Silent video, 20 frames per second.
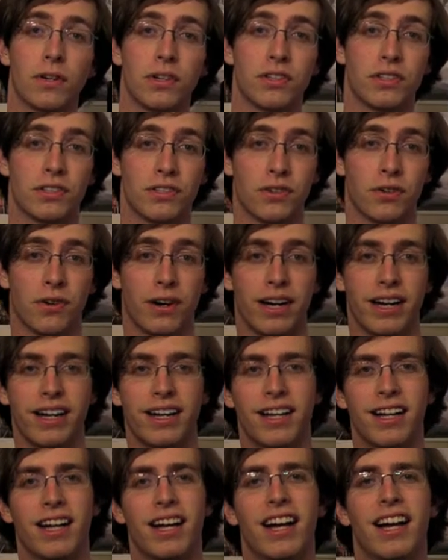first story.
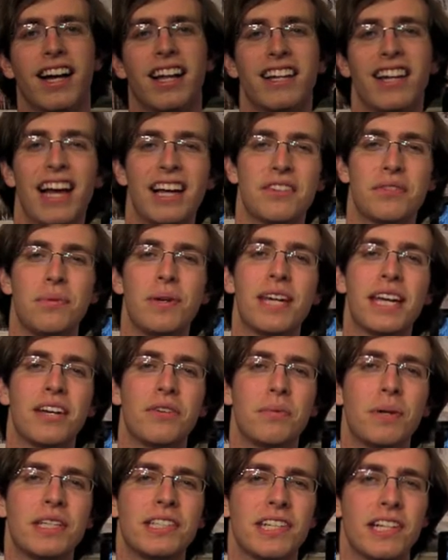Last
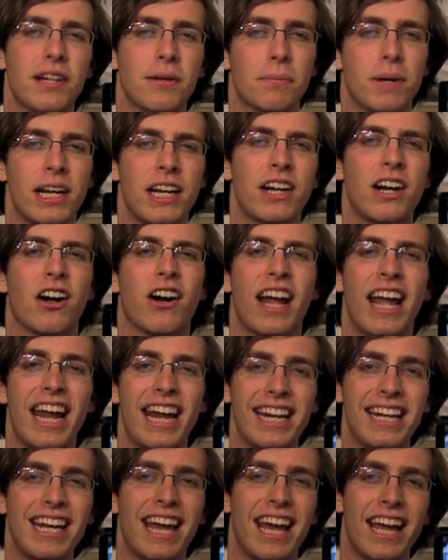weekend, we celebrated our
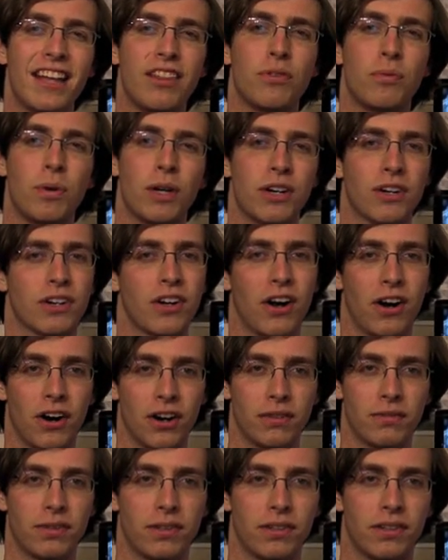88th Winter
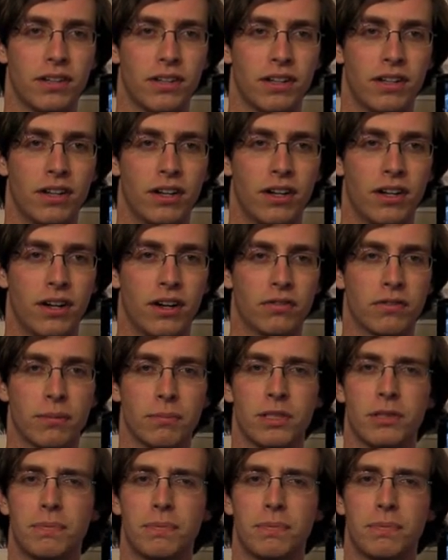Carnival. From